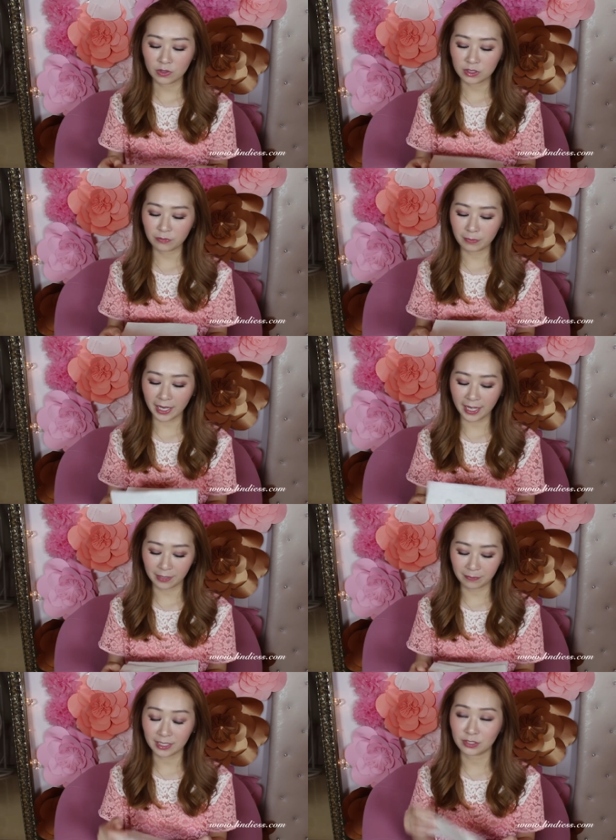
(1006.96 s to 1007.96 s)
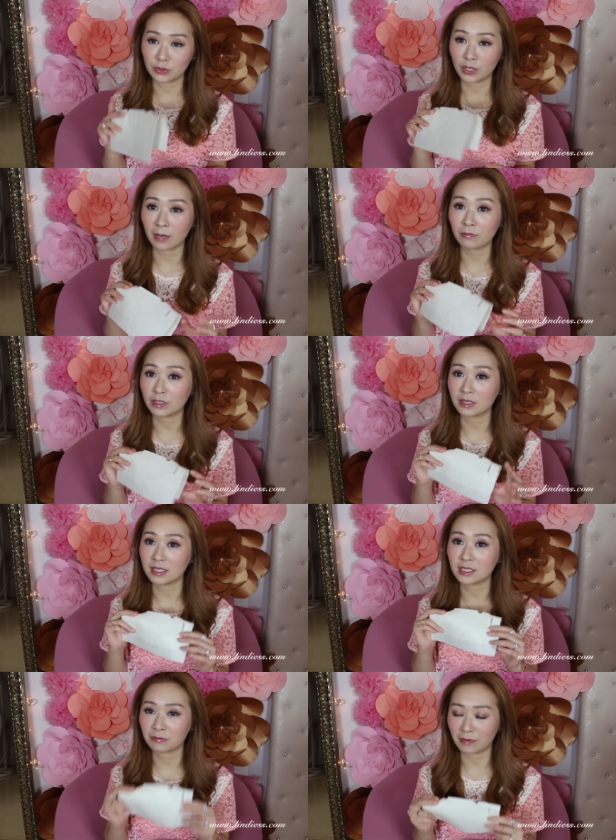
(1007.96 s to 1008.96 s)
most of my handbags do come with
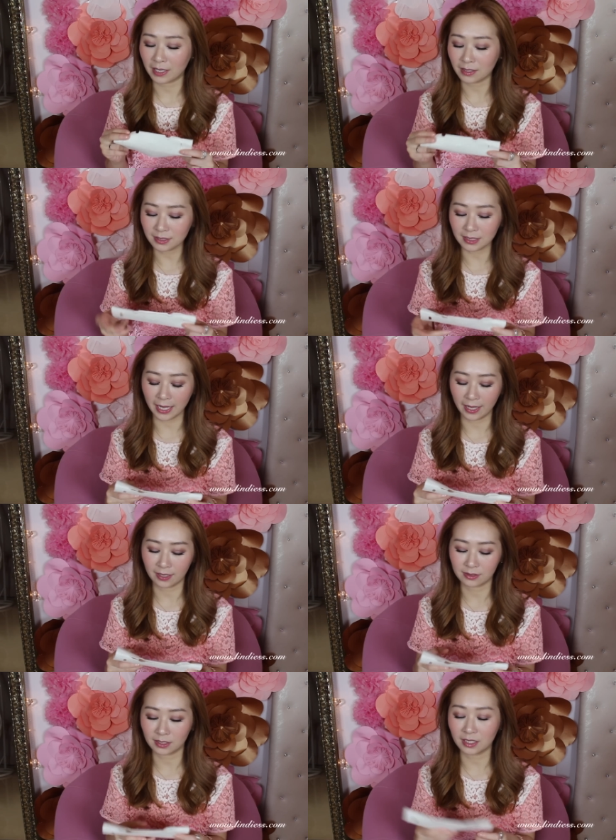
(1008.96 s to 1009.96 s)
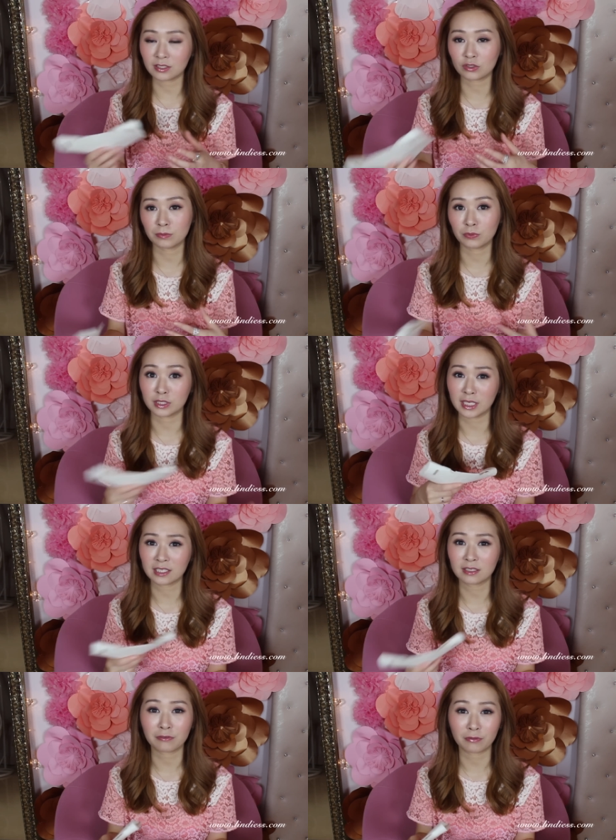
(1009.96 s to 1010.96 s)
these felts and it's to
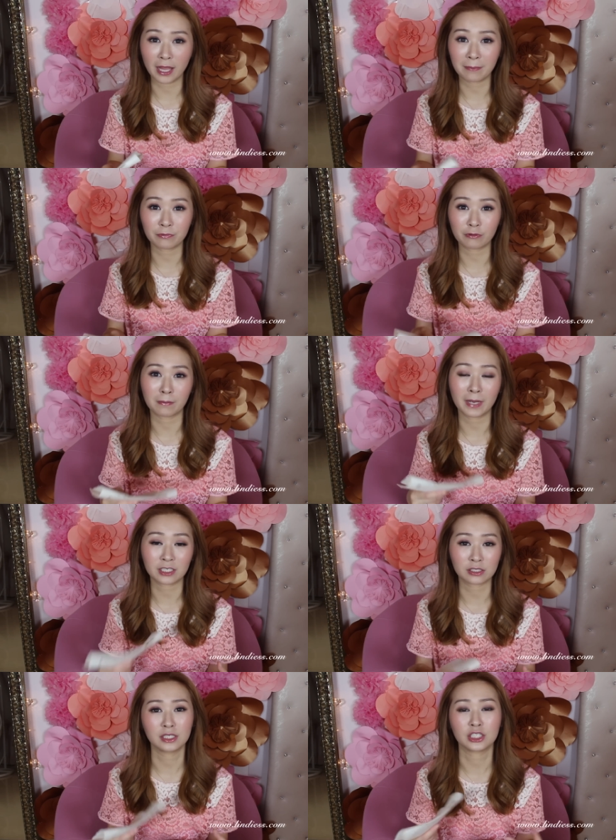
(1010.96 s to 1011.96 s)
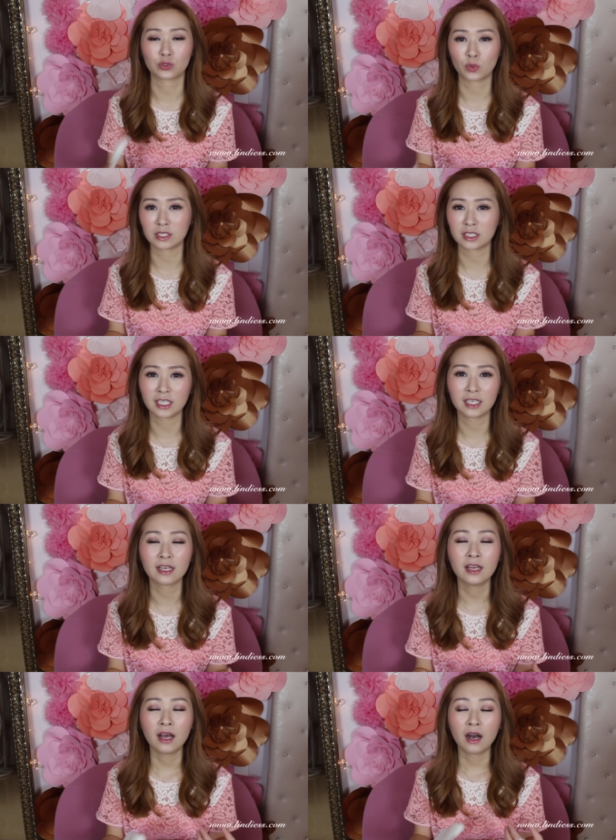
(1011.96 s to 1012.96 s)
protect the flap from actually
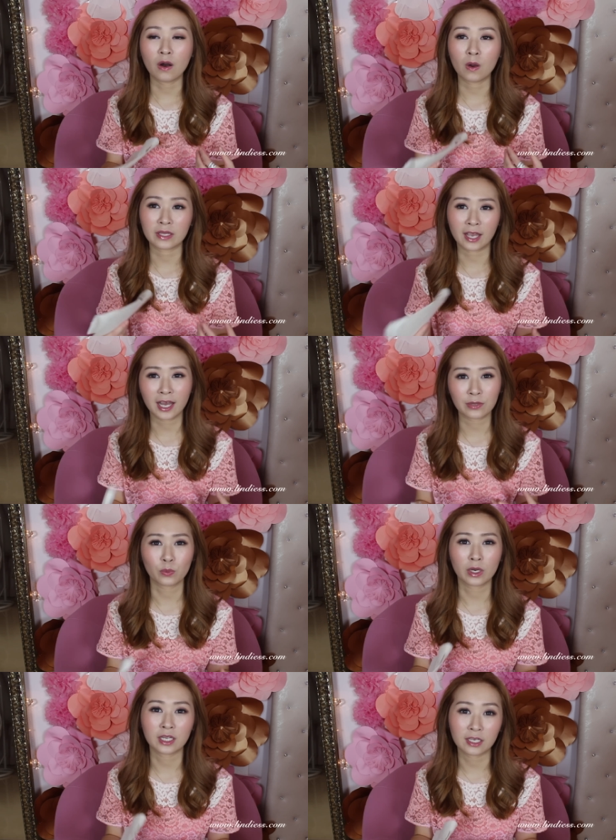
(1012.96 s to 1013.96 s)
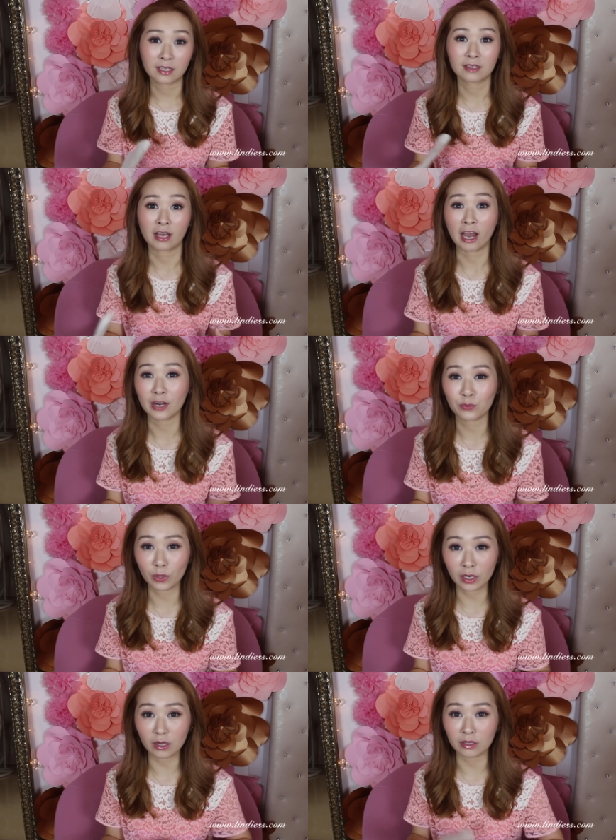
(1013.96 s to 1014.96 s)
scratching or the hardware hitting the
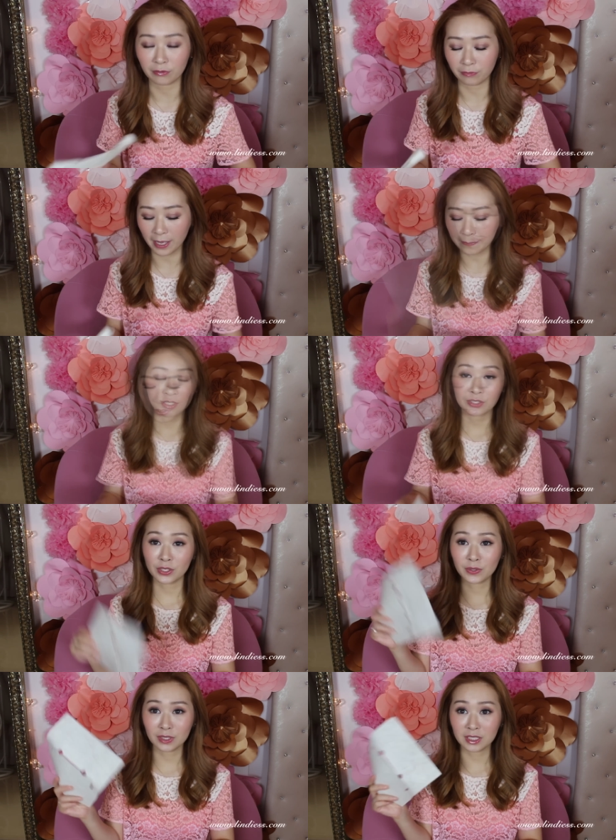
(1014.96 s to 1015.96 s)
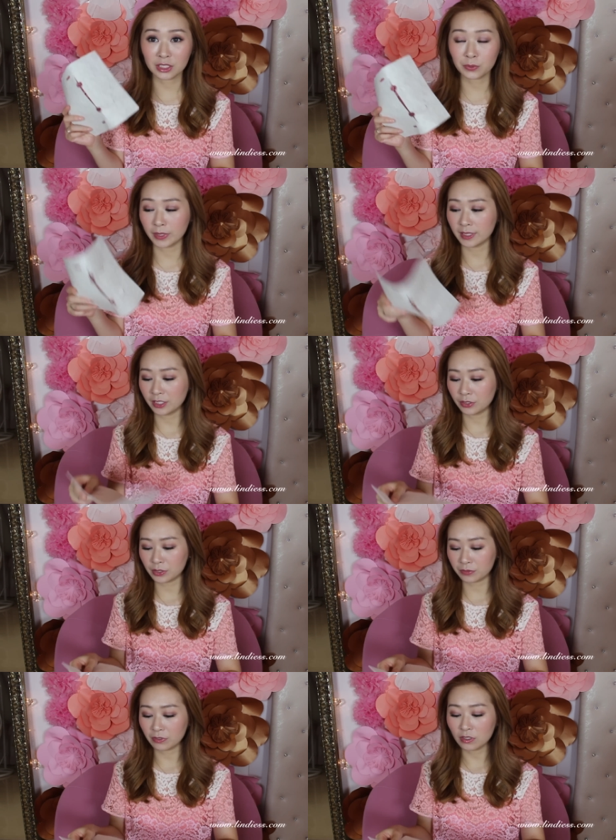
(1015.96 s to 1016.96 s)
hardware on the flap so this is really
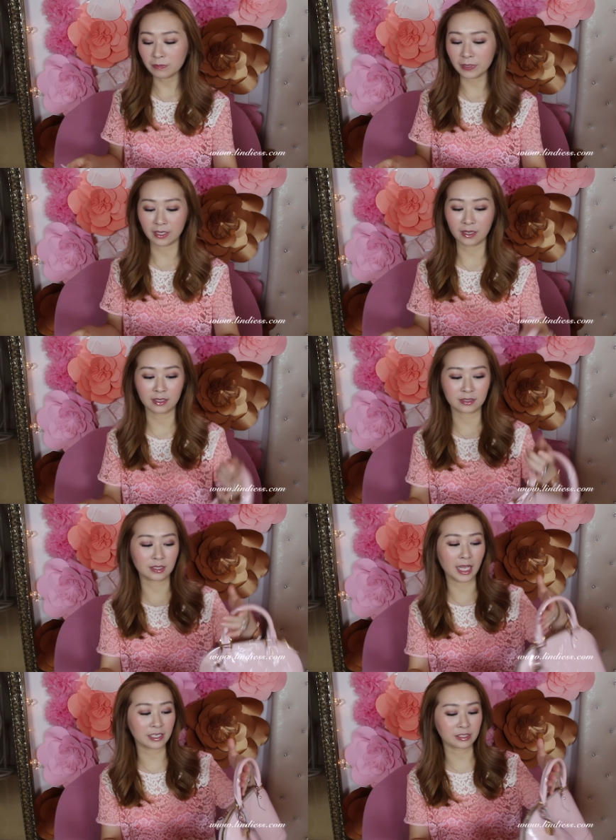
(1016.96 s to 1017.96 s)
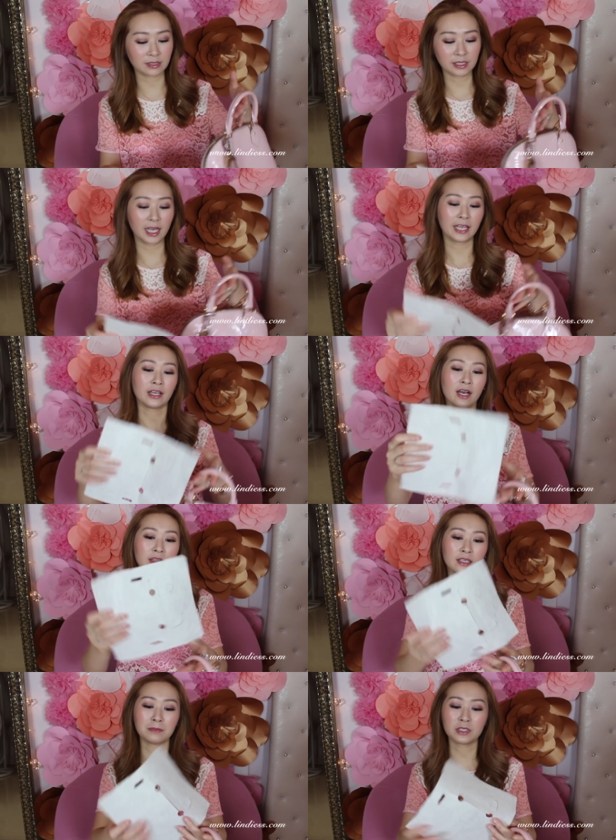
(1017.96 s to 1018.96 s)
useful because actually I
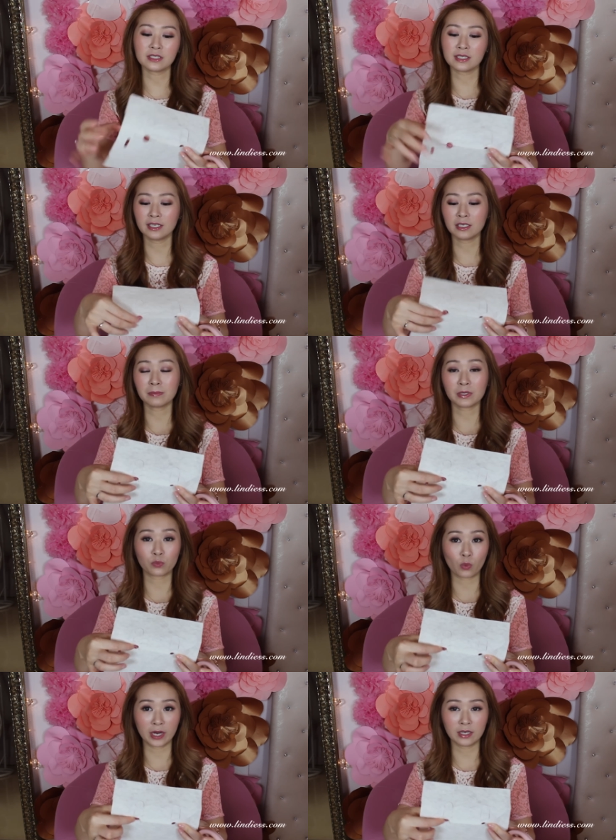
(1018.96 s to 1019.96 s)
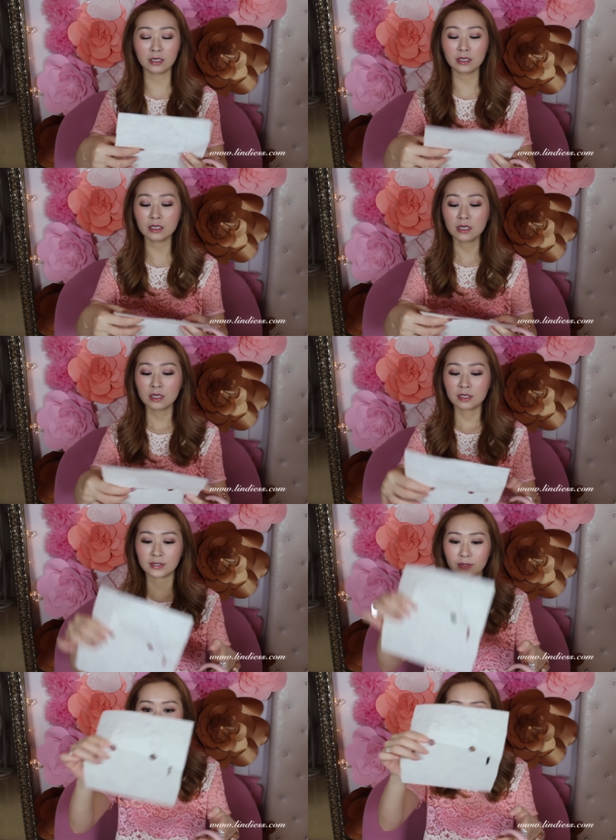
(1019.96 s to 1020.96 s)
cut them just a little bit wider
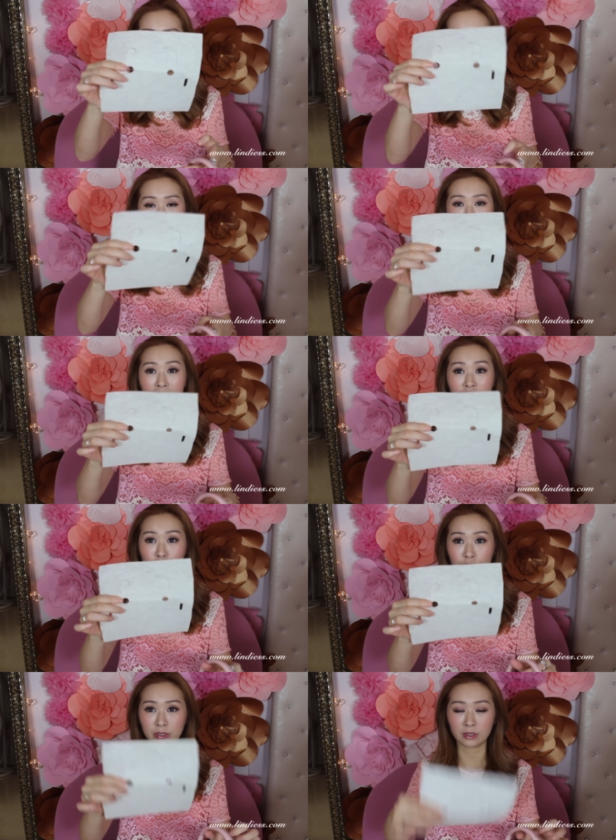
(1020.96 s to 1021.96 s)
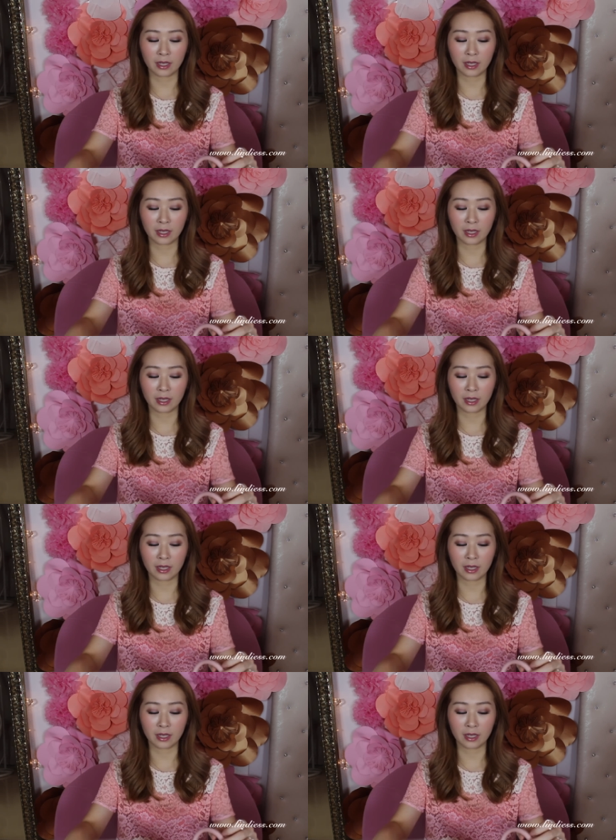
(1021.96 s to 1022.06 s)
so this is for Miss True